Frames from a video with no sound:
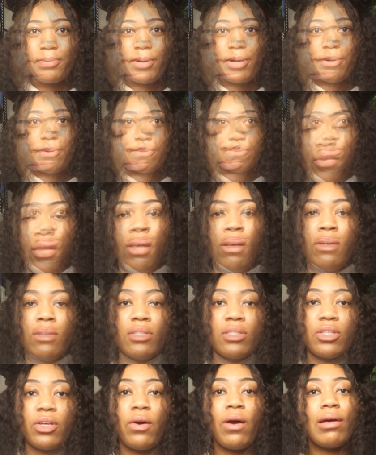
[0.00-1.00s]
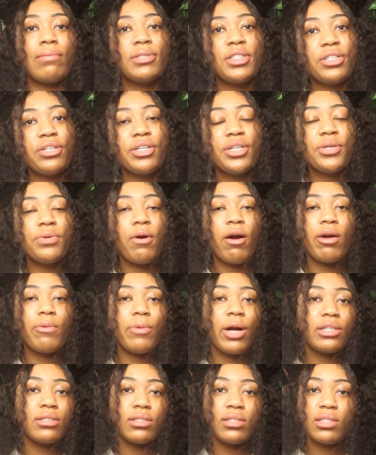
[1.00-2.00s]
well. So I'm sure you are
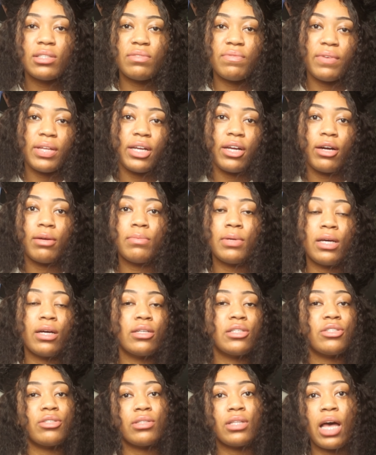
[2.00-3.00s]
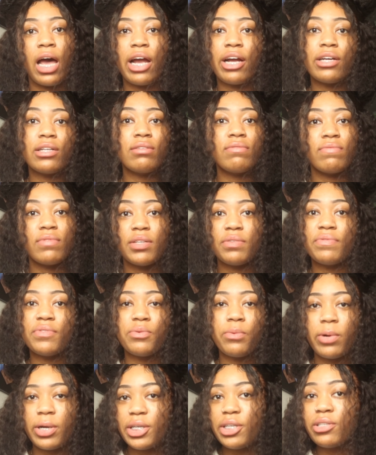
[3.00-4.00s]
watching this video because you're tired of
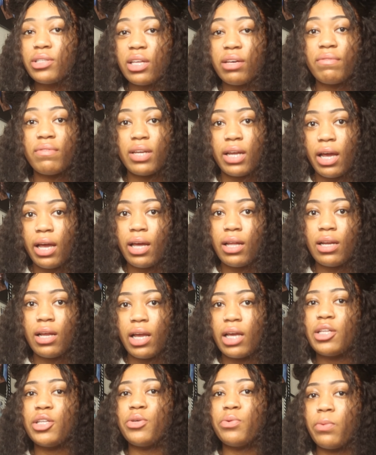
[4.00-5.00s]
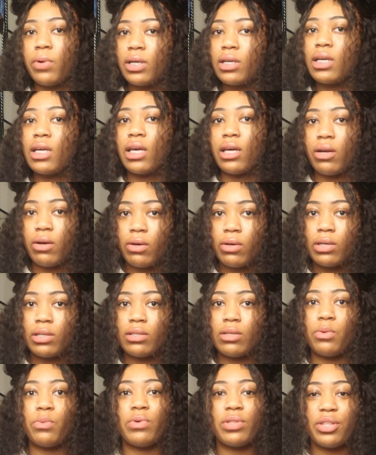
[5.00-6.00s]
living where you're living at and you want to get
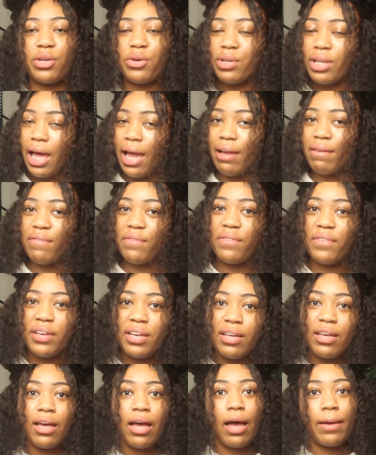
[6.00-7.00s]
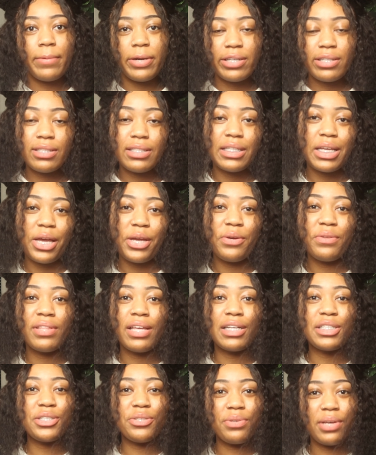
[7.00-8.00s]
on with your life. I'm here to tell you
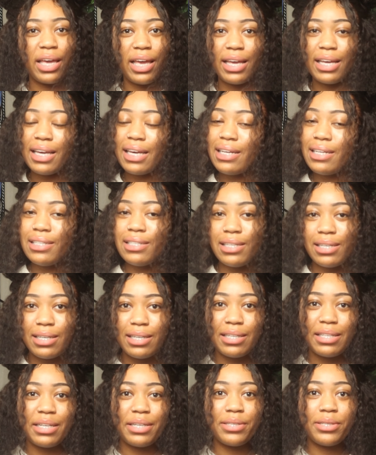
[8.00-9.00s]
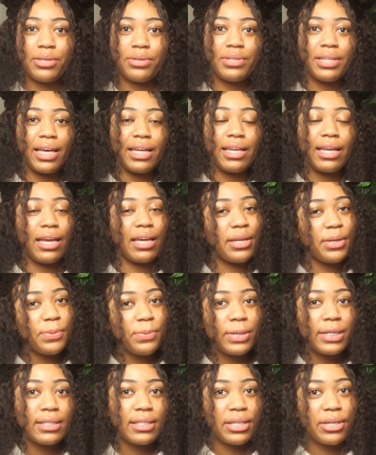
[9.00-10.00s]
that you can get it done, and don't let
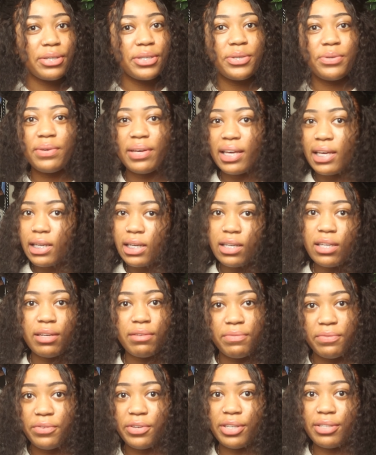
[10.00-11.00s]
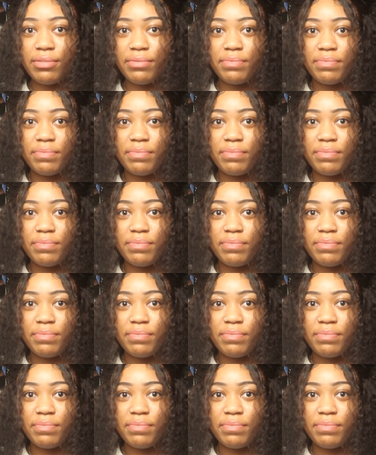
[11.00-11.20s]
anyone tell you any different.